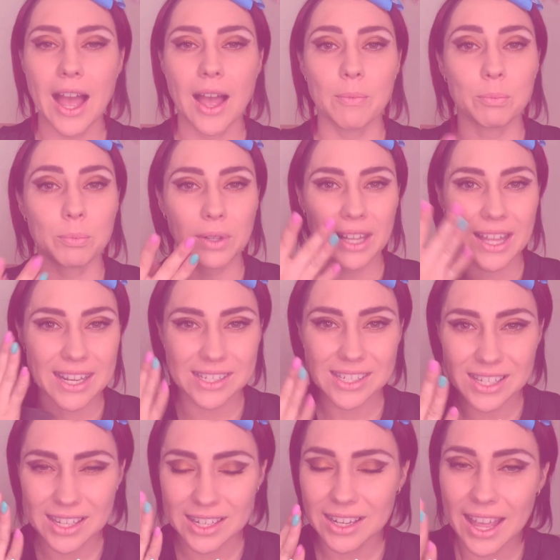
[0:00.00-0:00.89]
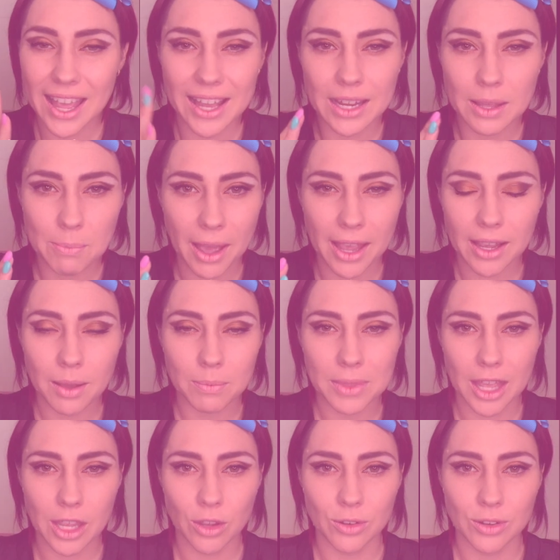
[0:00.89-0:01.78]
blend in any makeup
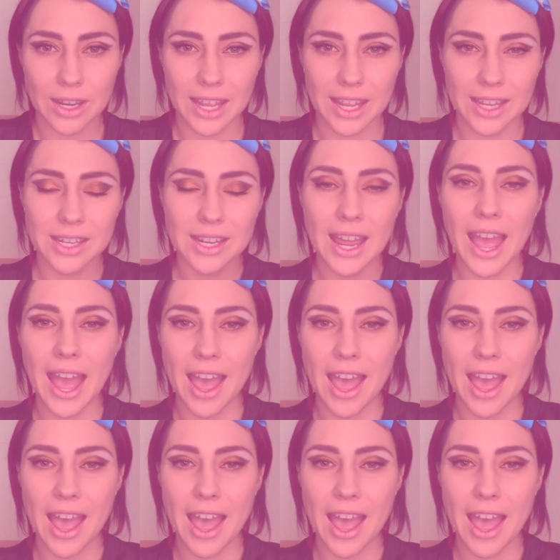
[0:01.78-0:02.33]
that you need,